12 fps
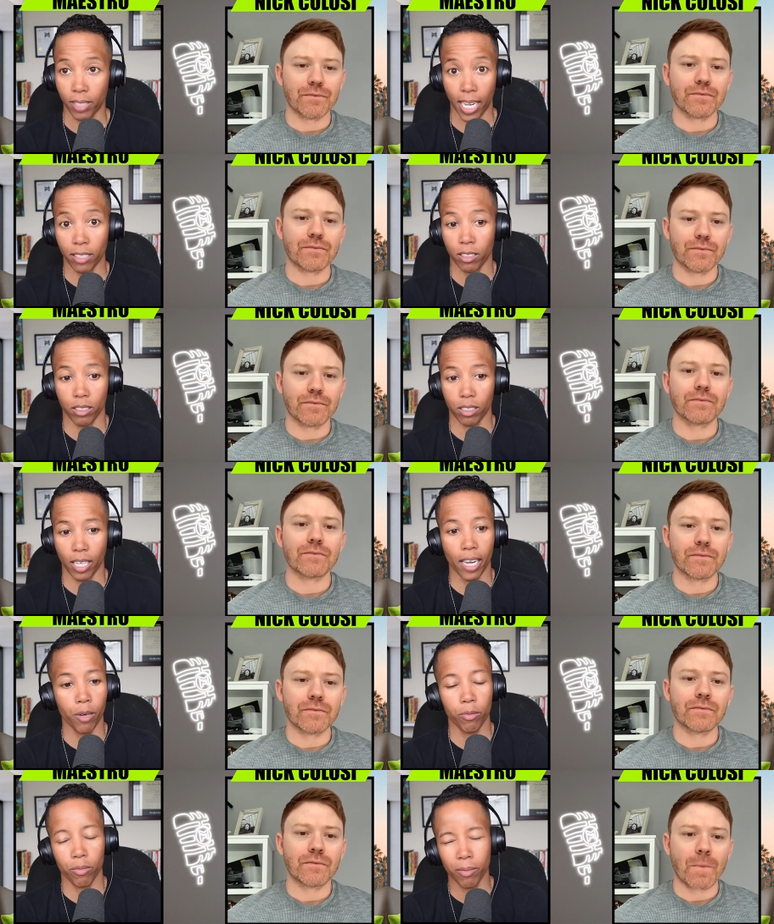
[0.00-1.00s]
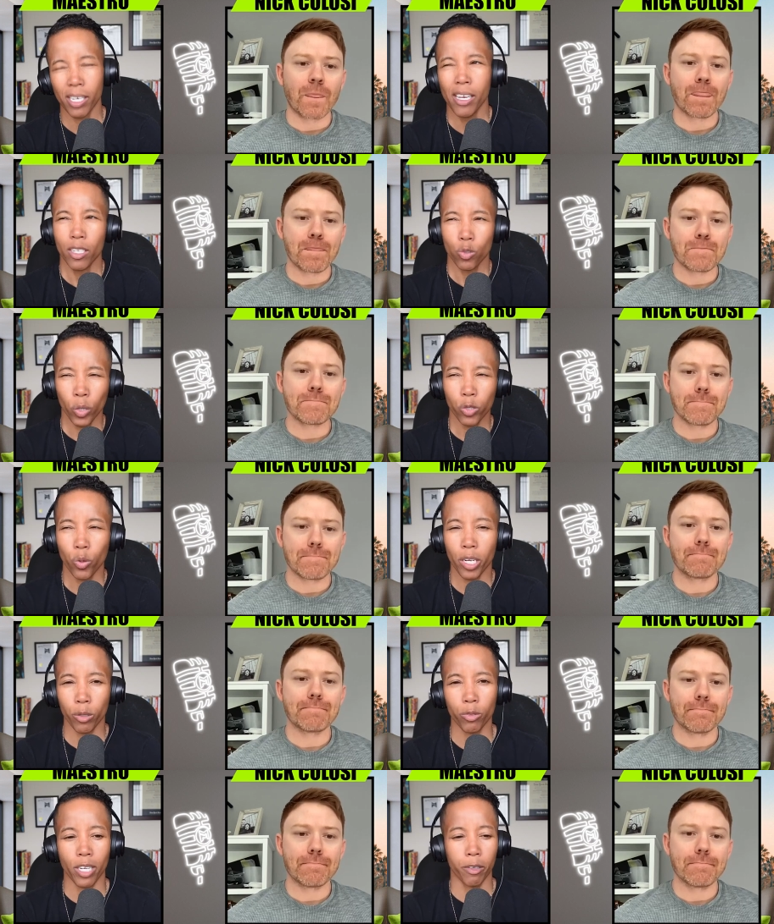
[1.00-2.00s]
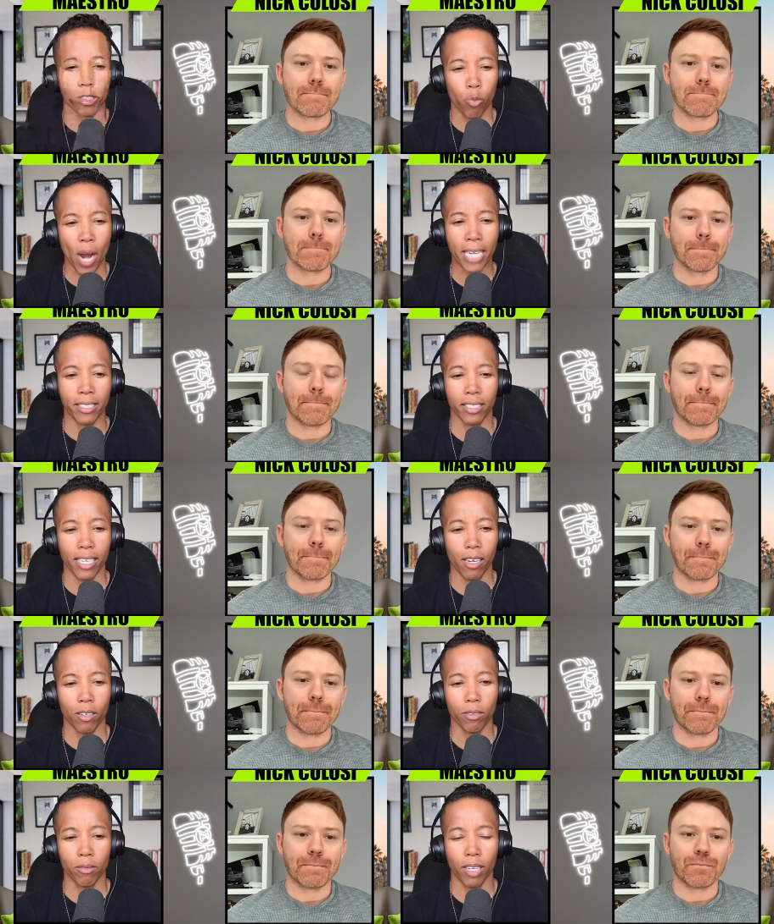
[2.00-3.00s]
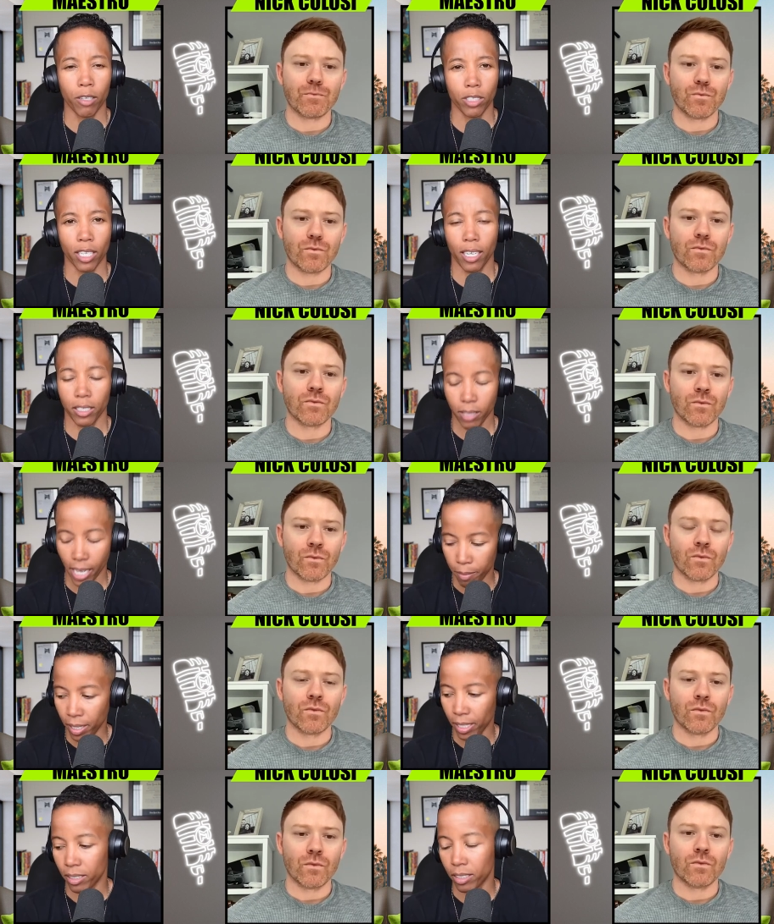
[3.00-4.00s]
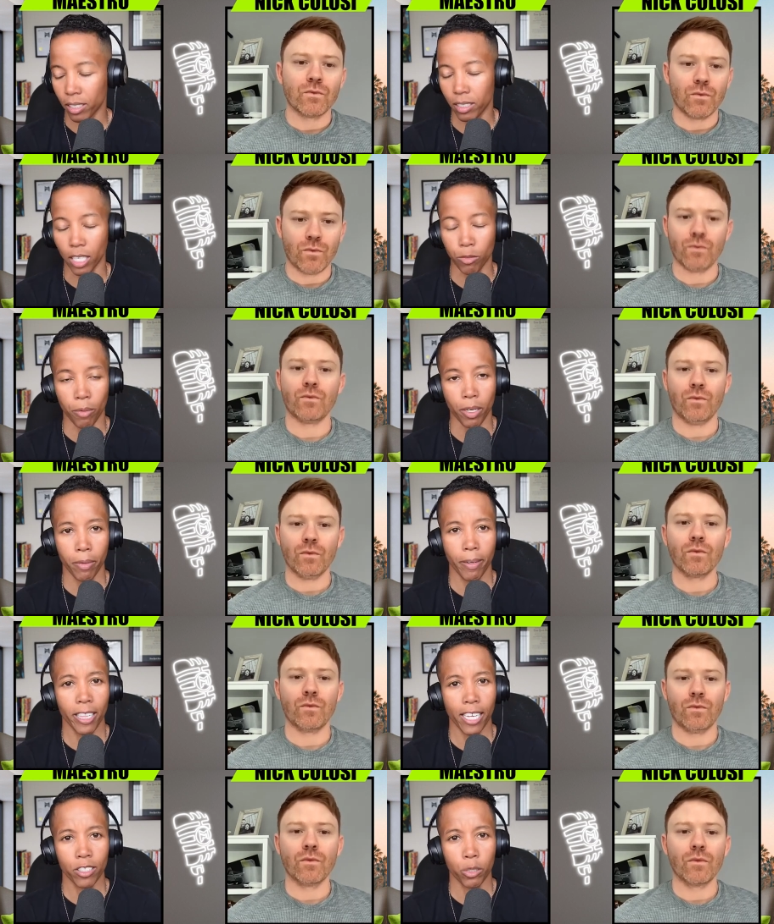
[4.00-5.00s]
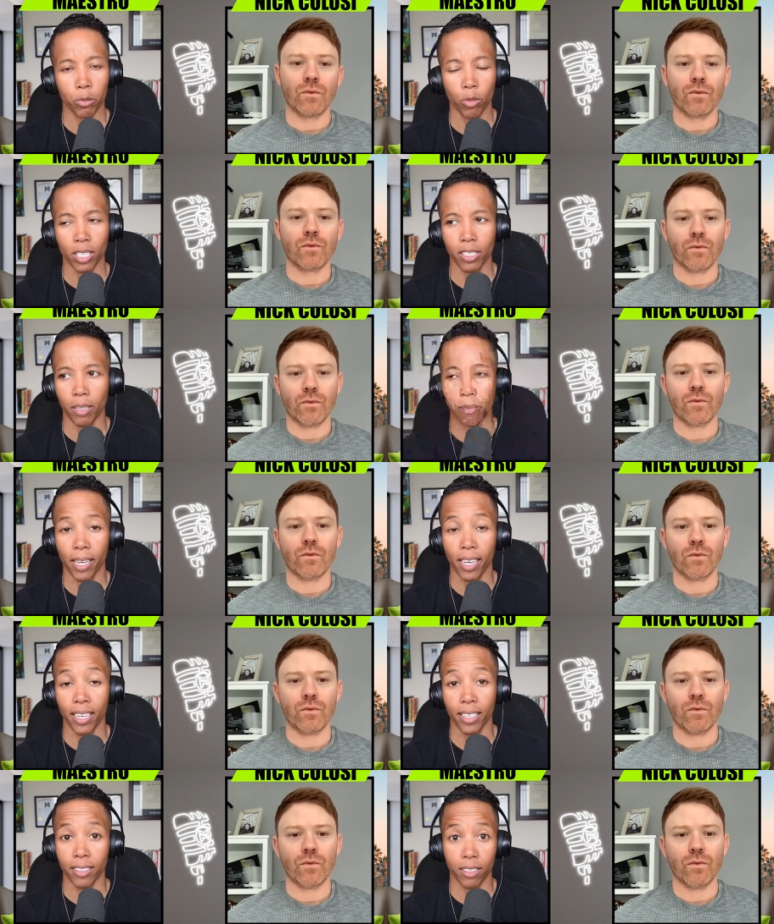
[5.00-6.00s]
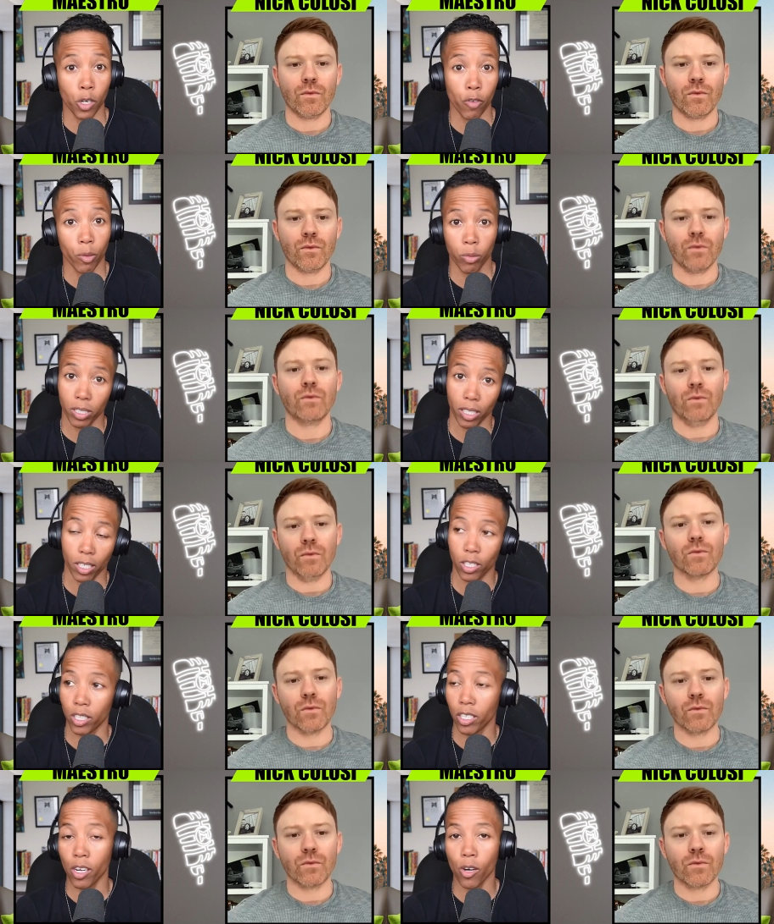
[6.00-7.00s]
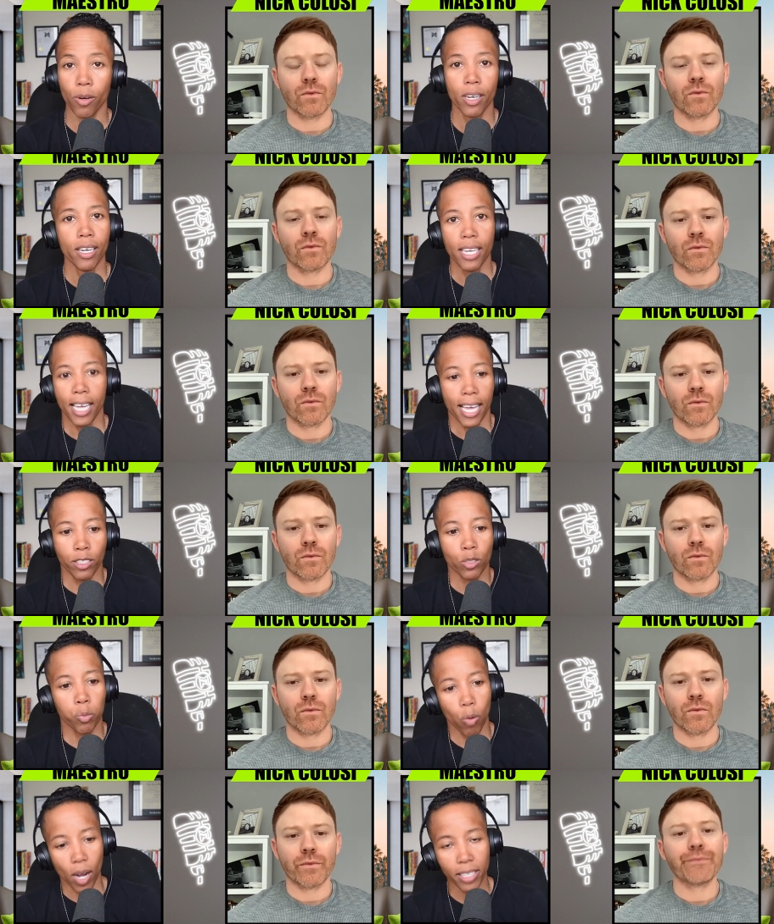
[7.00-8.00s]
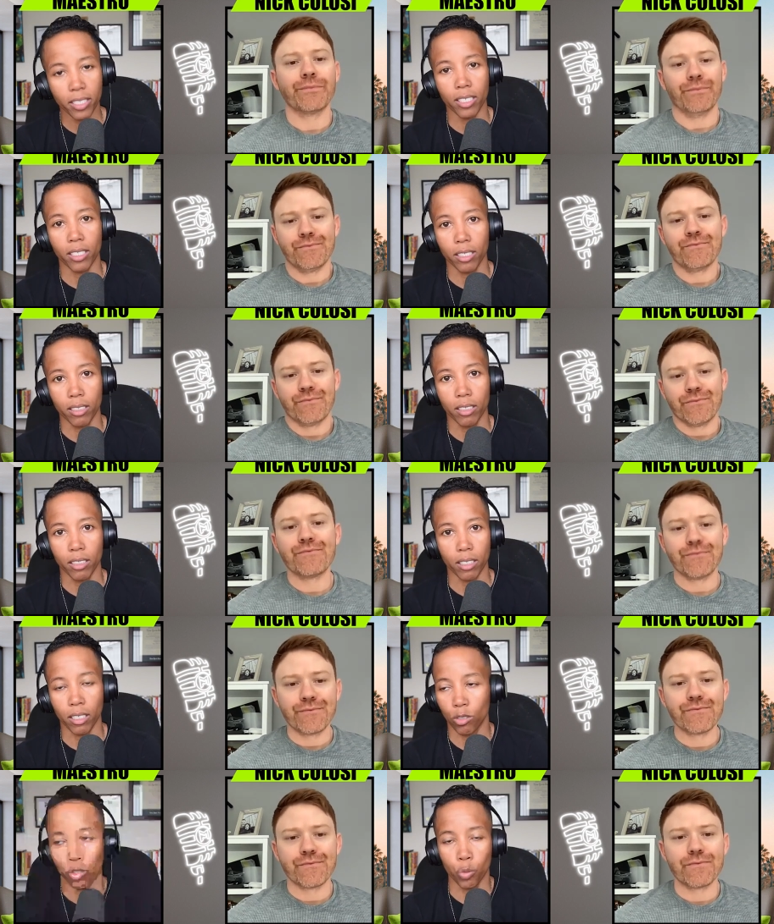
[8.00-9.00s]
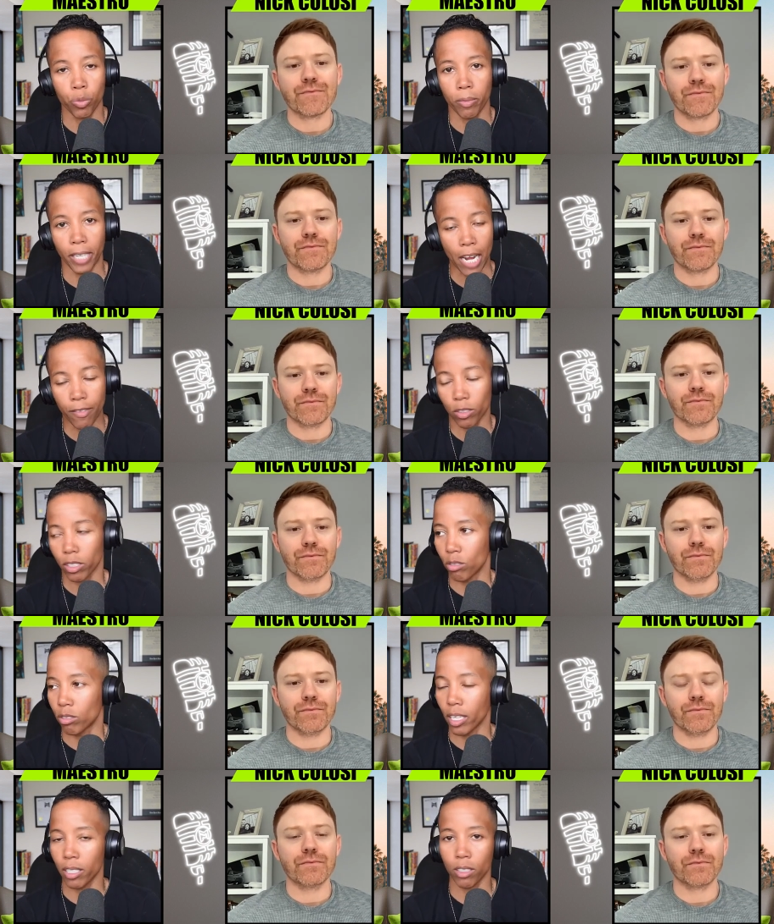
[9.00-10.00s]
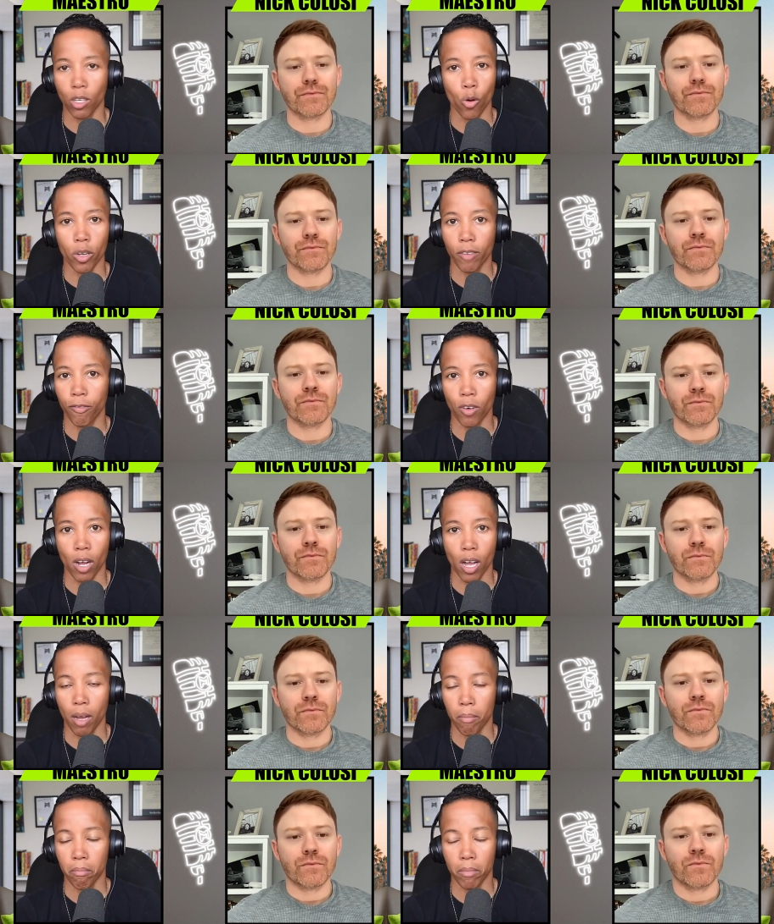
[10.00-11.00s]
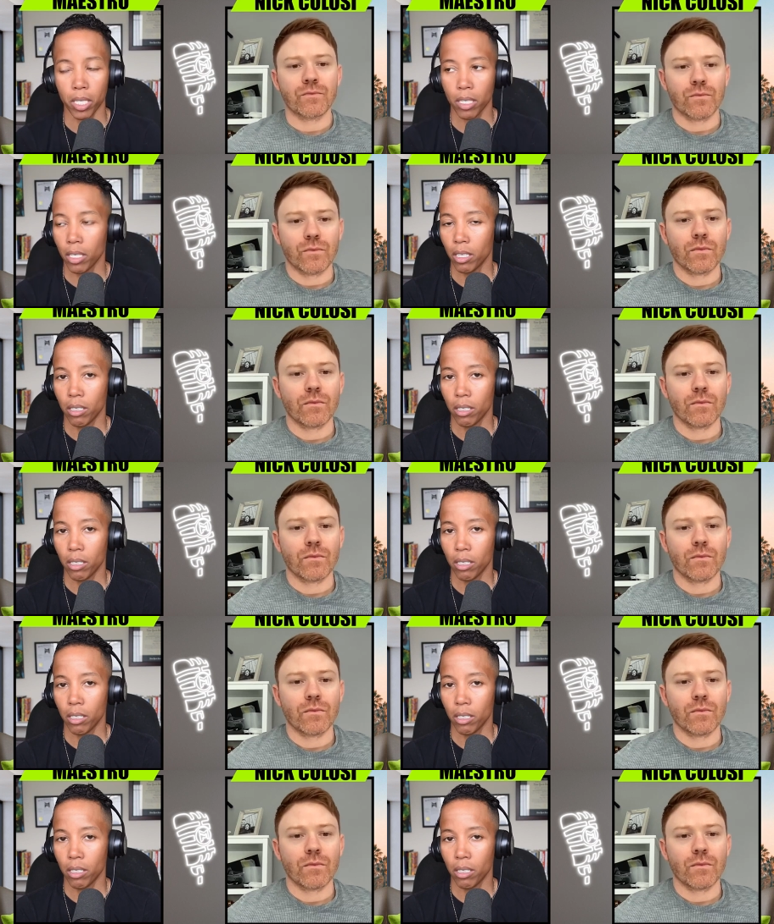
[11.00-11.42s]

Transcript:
Speaker 1: that's, I, twenty twenty was when I was winding down. I was like, had made a decision. That was probably gonna be my last year with Rock Tape, and COVID was like, here you go. And just watching the consumer behavior, like you said, going from,